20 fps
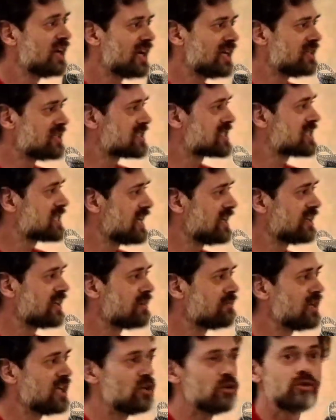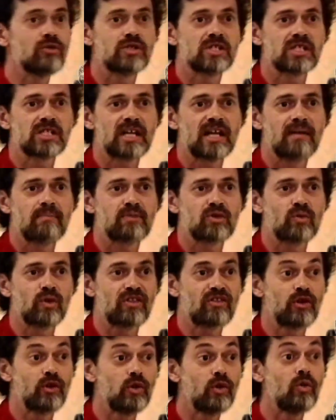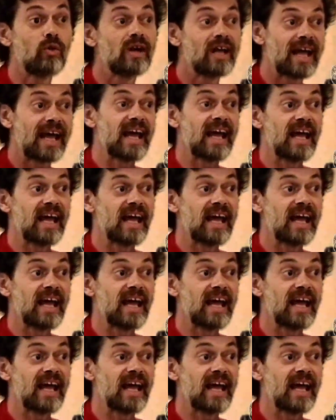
and it's telling me who slept with who,